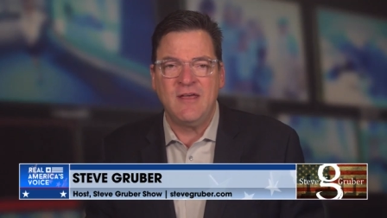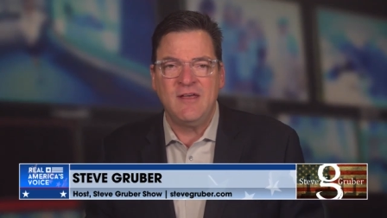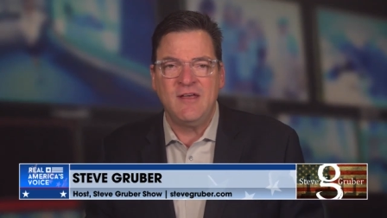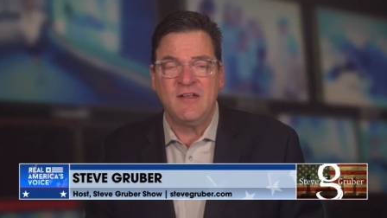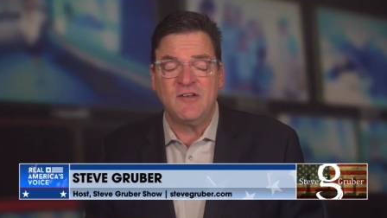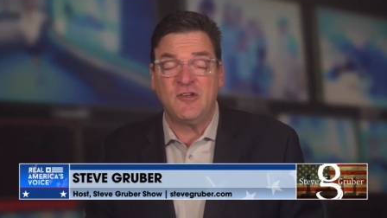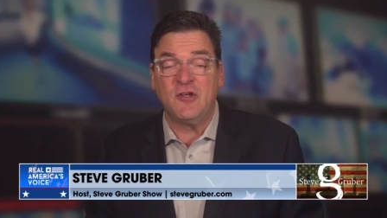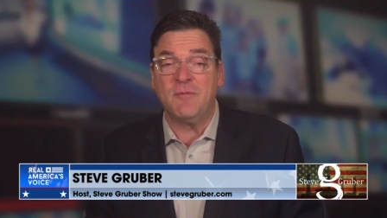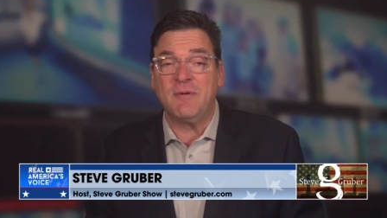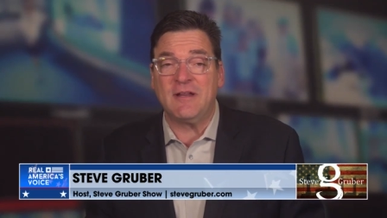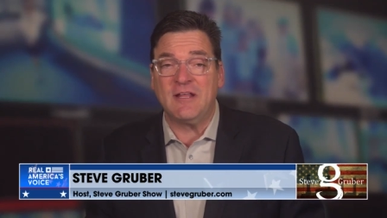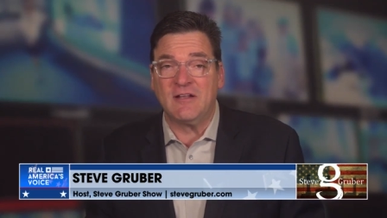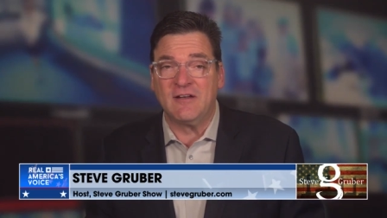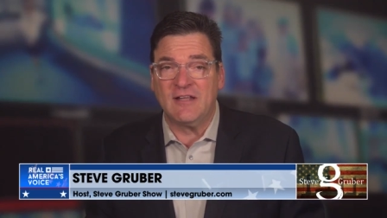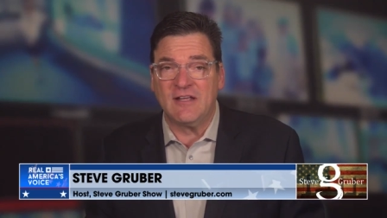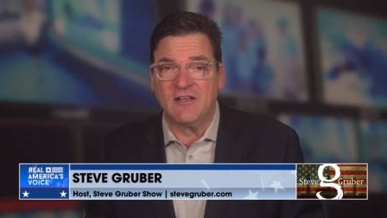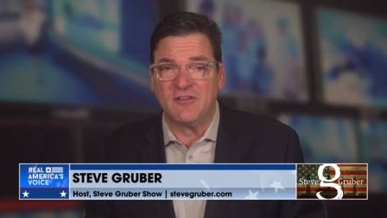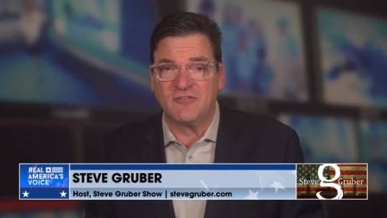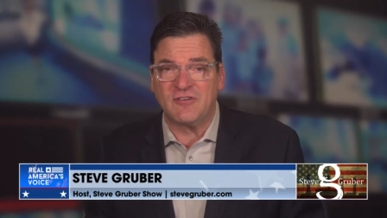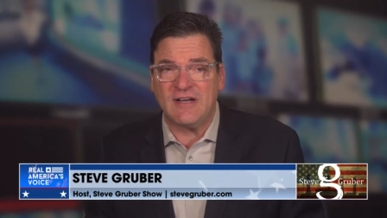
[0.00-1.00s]
too many
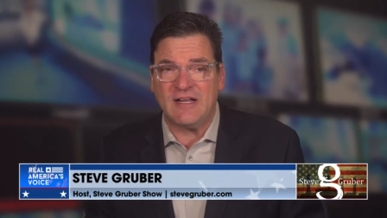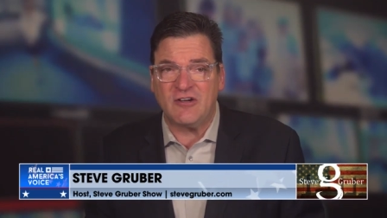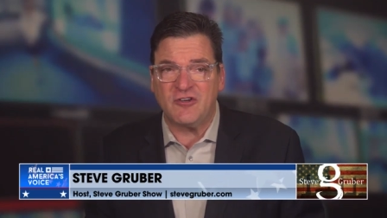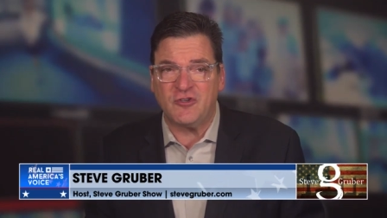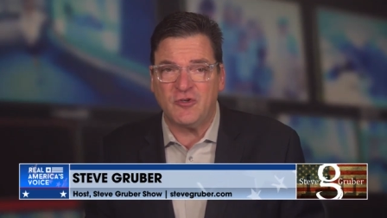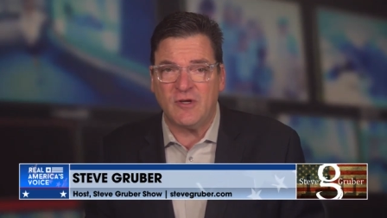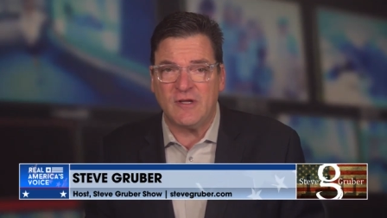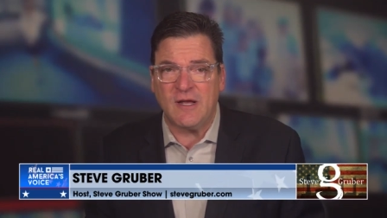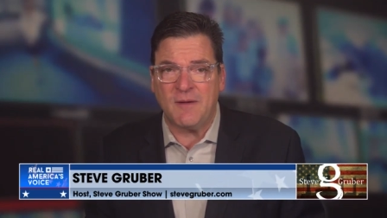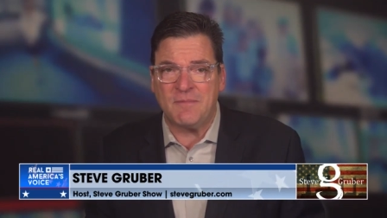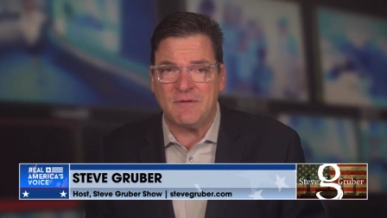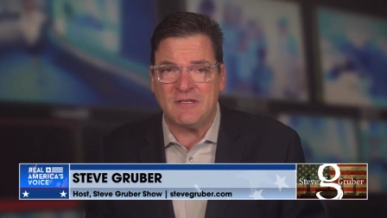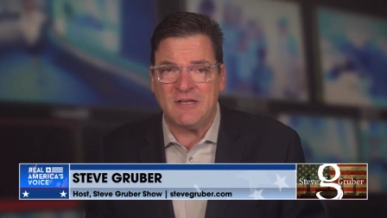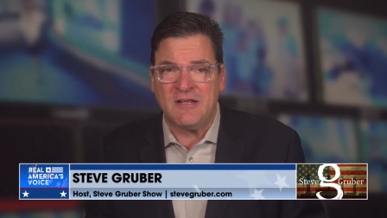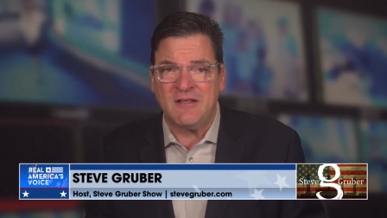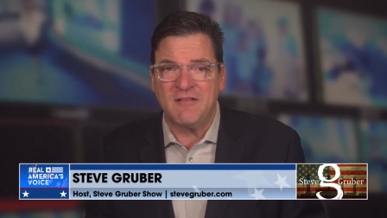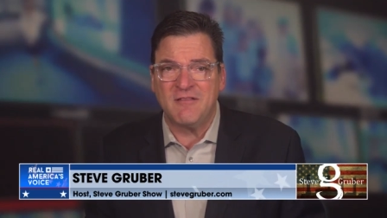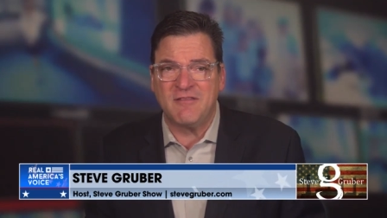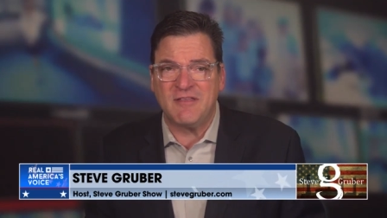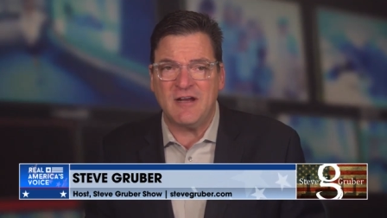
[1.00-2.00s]
illegals are now showing up at
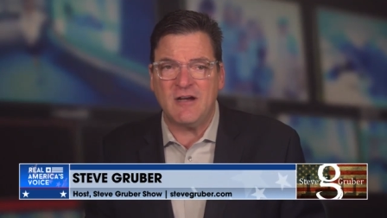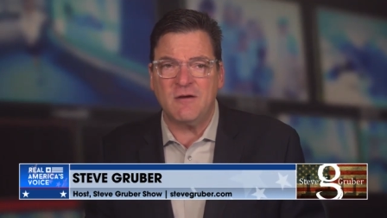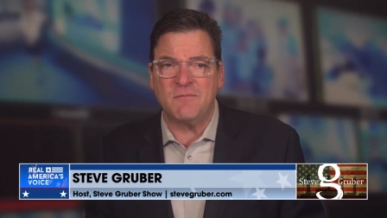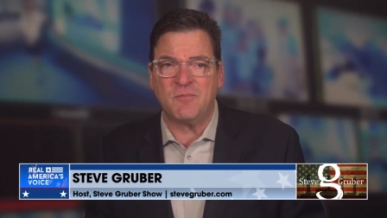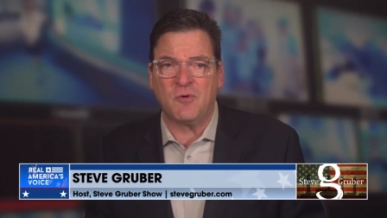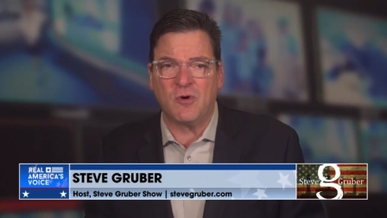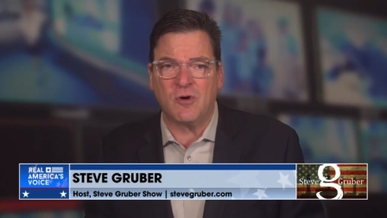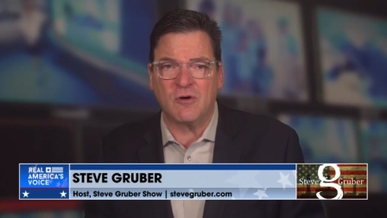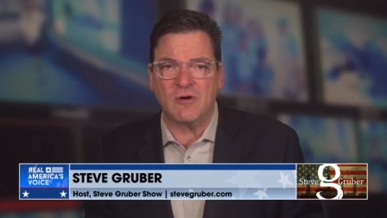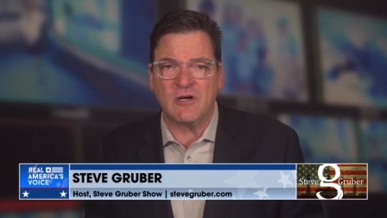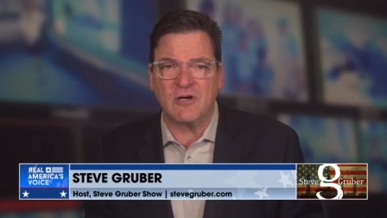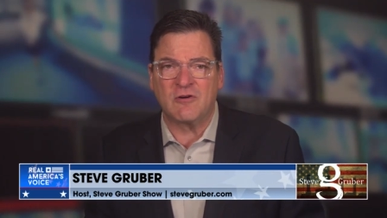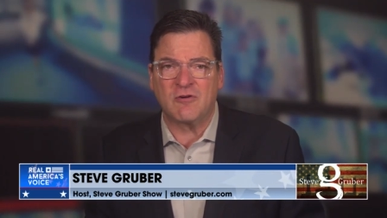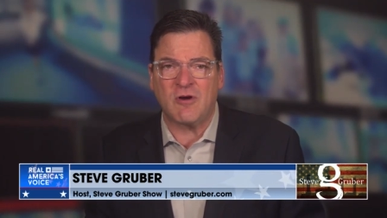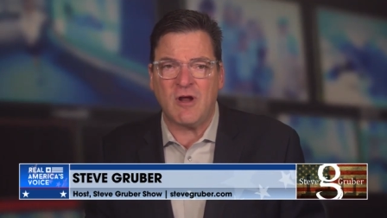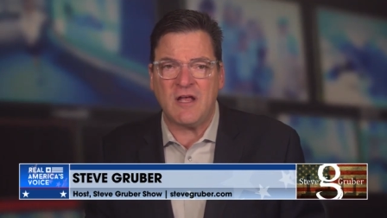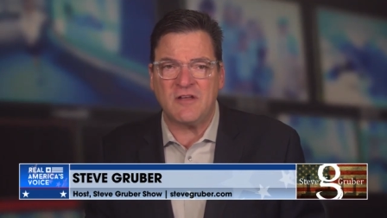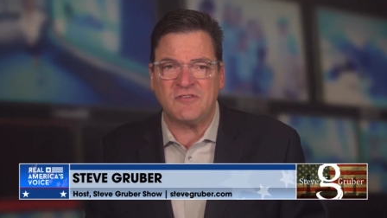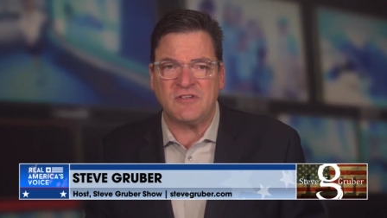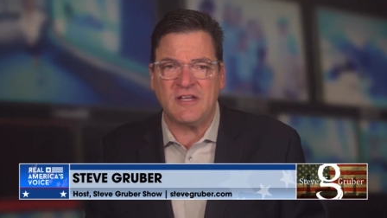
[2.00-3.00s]
their border and
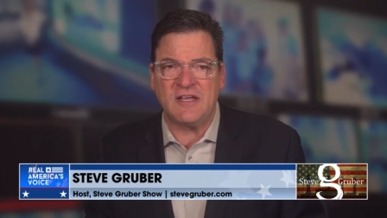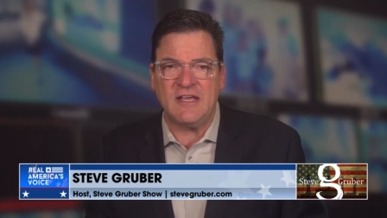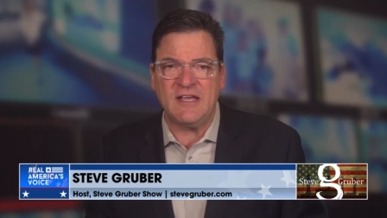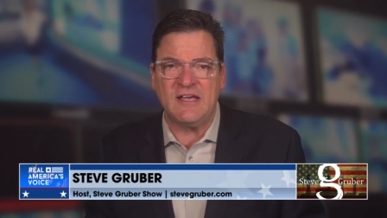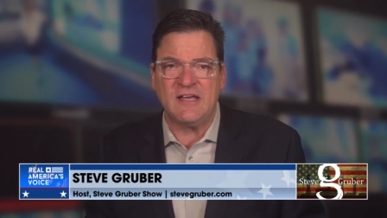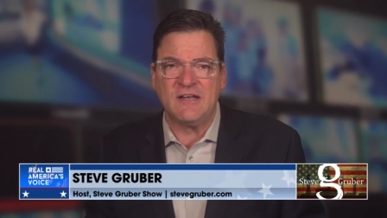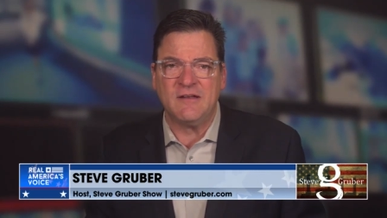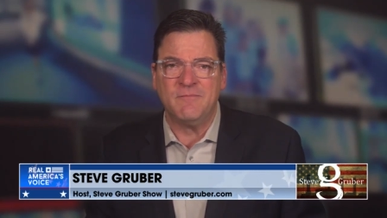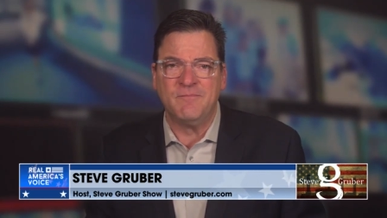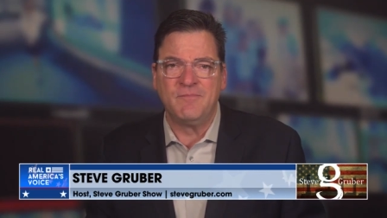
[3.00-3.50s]
crossing in.